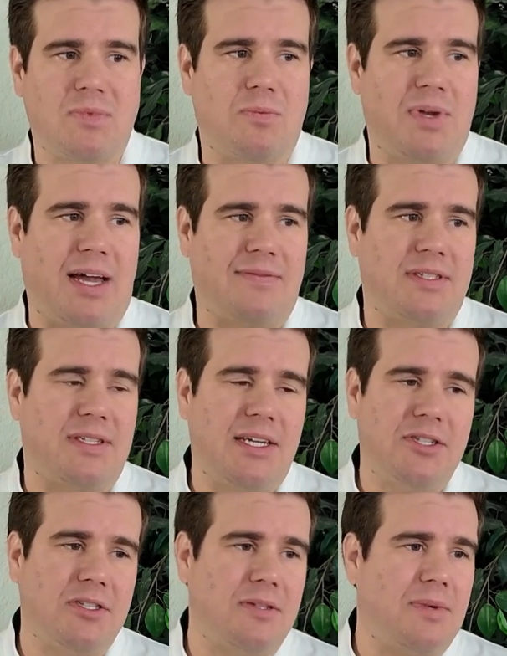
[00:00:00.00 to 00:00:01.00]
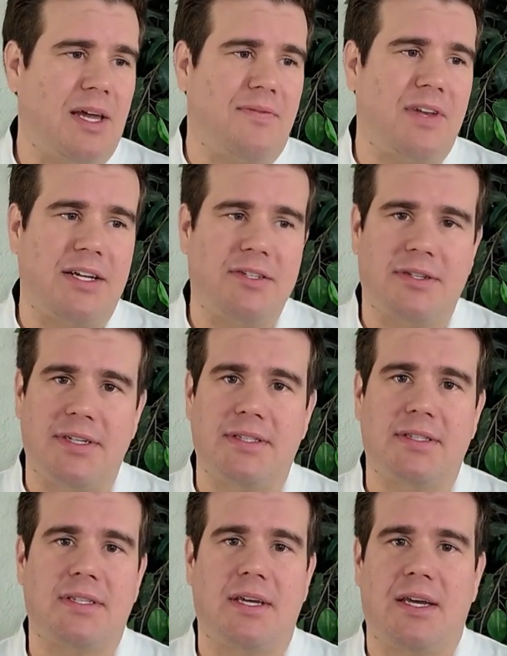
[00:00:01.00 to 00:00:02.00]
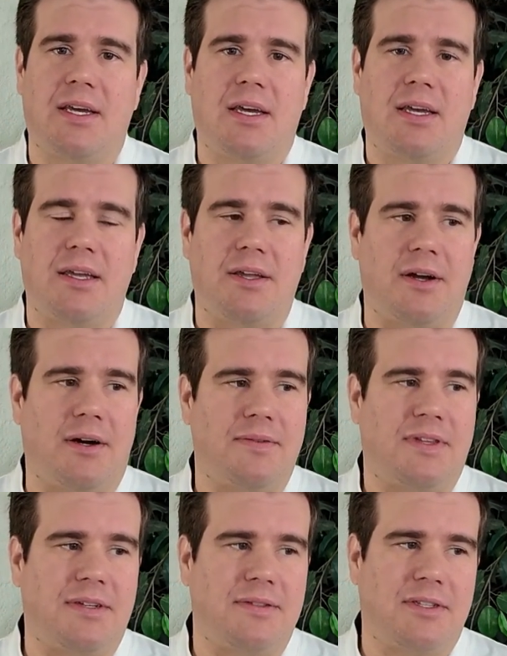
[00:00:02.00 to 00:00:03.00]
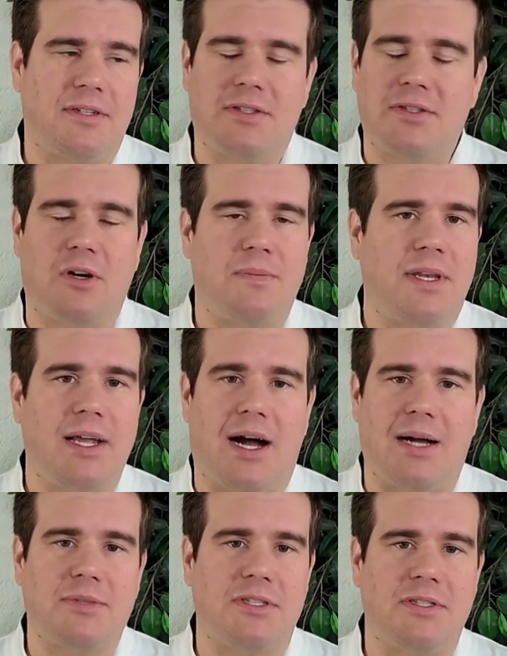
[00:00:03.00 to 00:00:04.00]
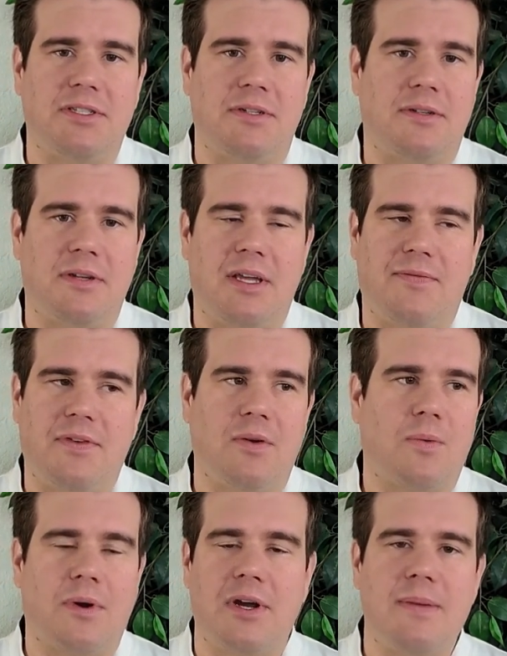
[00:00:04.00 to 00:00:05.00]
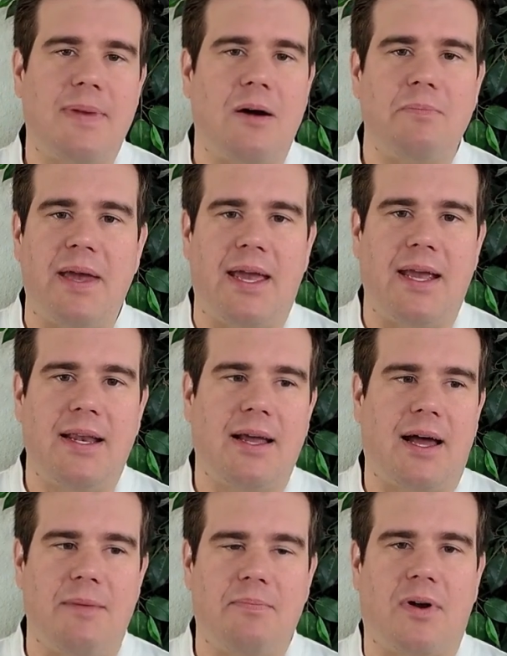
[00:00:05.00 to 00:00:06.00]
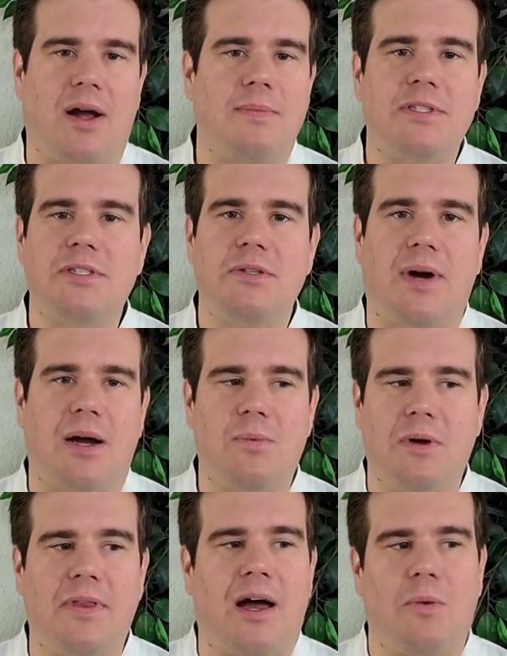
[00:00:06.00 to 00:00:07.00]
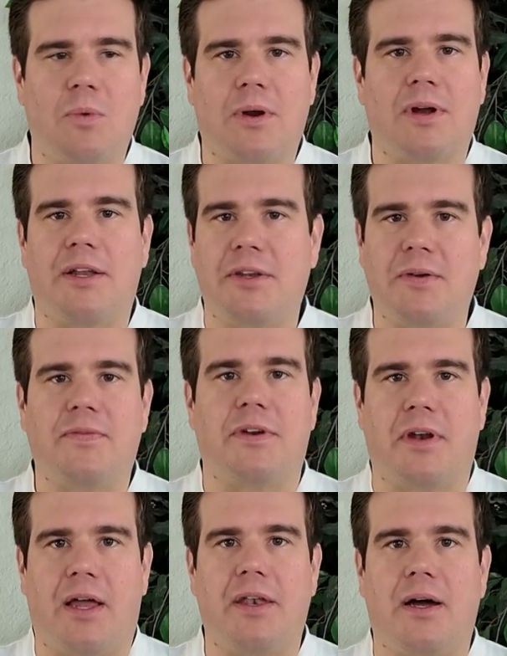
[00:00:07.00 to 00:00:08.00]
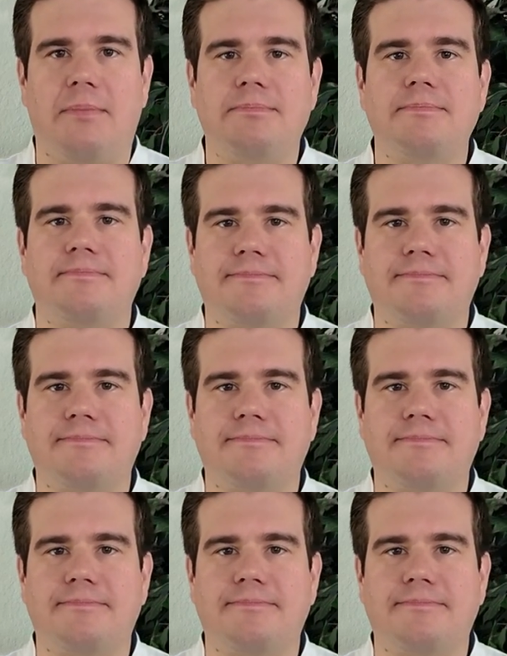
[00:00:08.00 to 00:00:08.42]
We have sedation. We have nitrous. There's so many options. If you're worried about pain, I promise you I will not work on you if you're not numb.